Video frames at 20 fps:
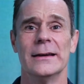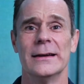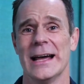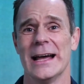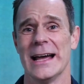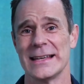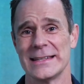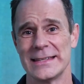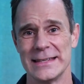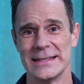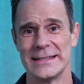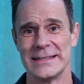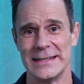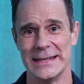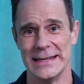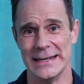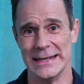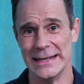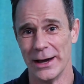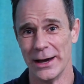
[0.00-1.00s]
has the
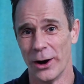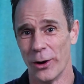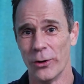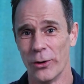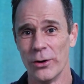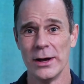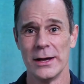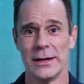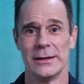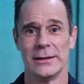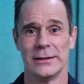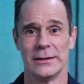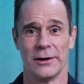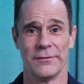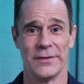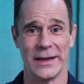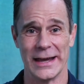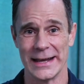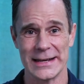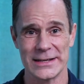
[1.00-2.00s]
CEO of
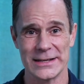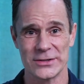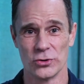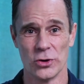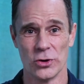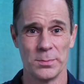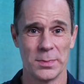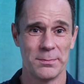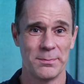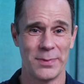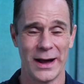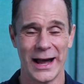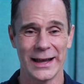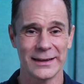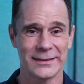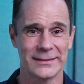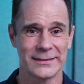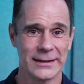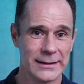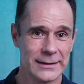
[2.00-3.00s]
the ANS Group
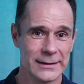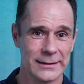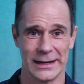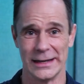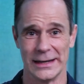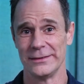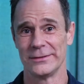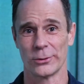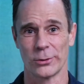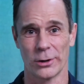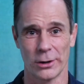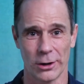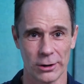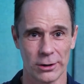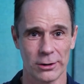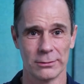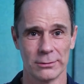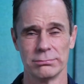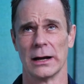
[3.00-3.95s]
passed his or her,